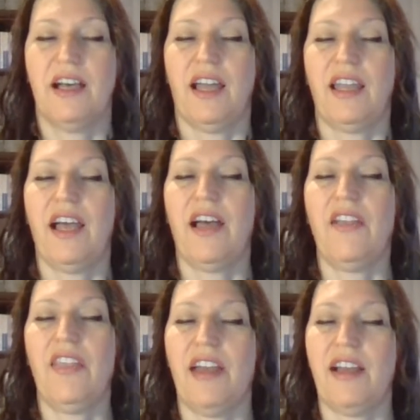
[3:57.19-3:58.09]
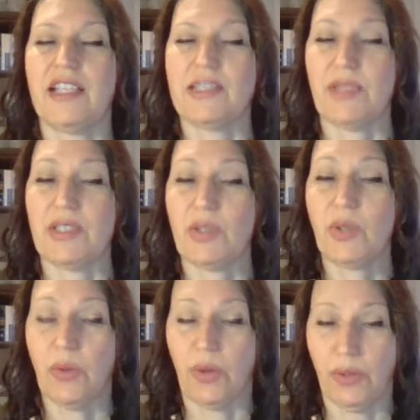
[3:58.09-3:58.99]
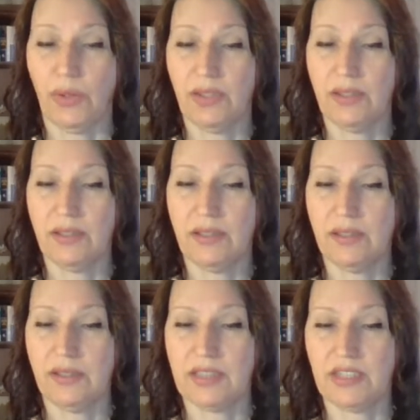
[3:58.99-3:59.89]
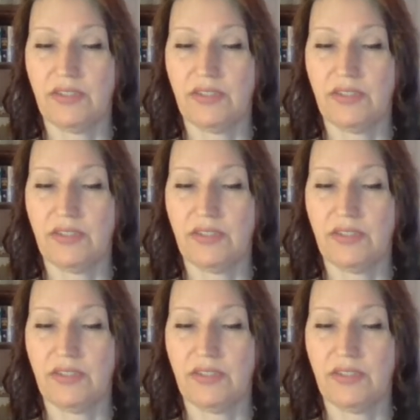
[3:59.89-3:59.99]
Allow that heart space to grow, to